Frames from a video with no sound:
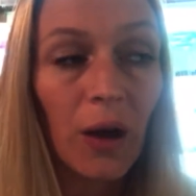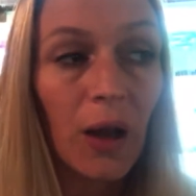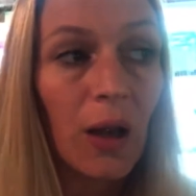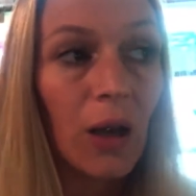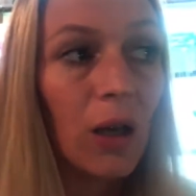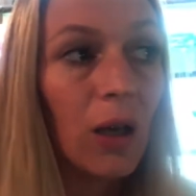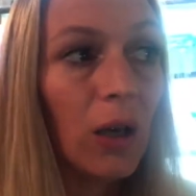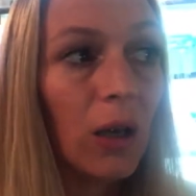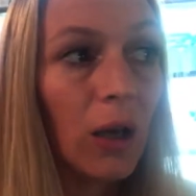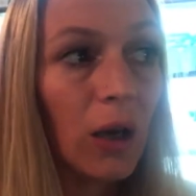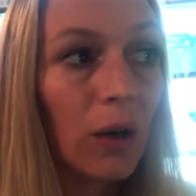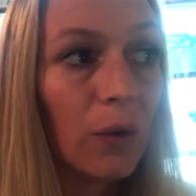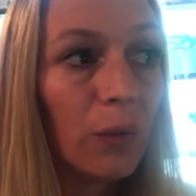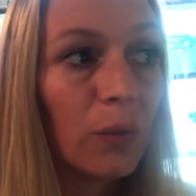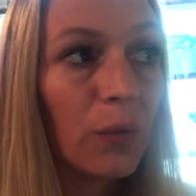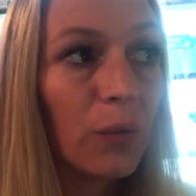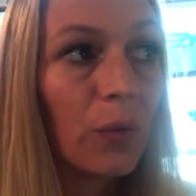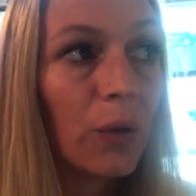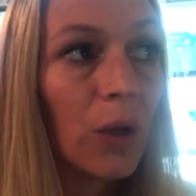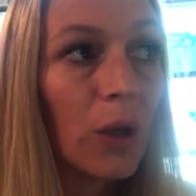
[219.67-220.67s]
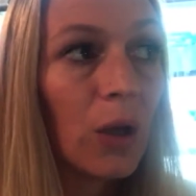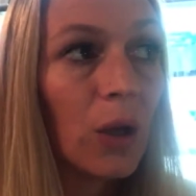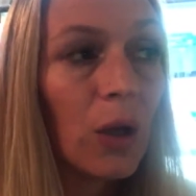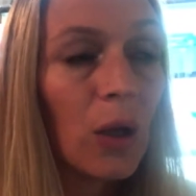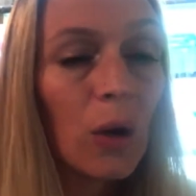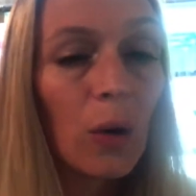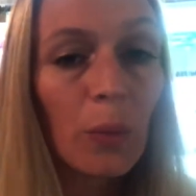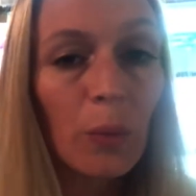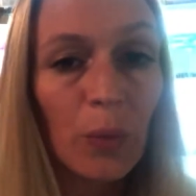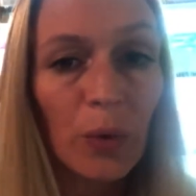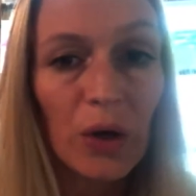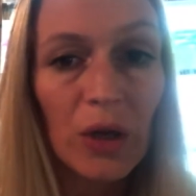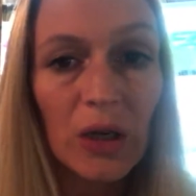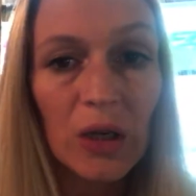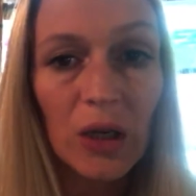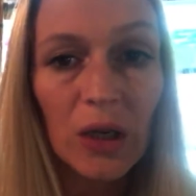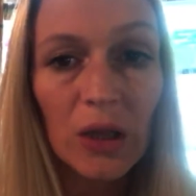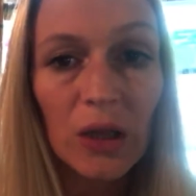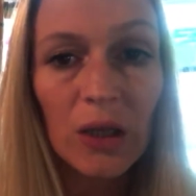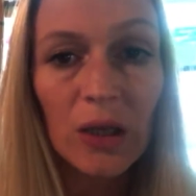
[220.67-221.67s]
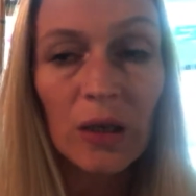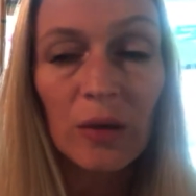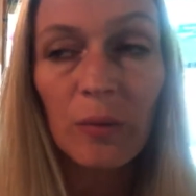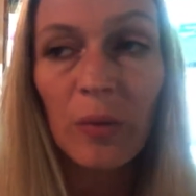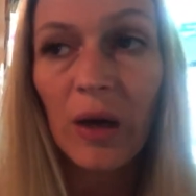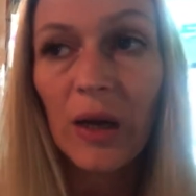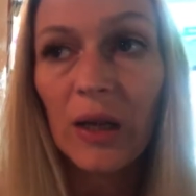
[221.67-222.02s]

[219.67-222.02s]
I love breeding them.